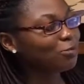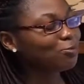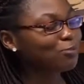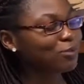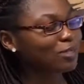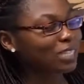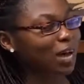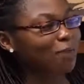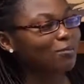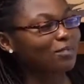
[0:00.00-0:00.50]

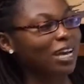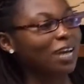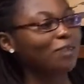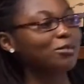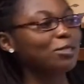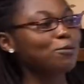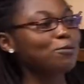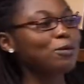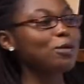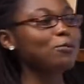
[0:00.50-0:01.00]

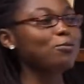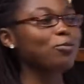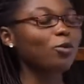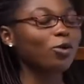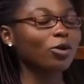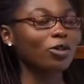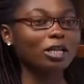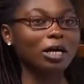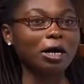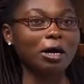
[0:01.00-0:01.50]
sometimes
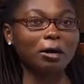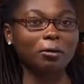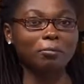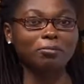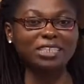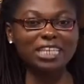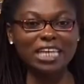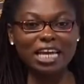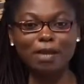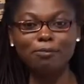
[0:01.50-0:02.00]
people
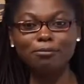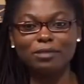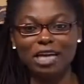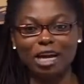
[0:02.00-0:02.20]
name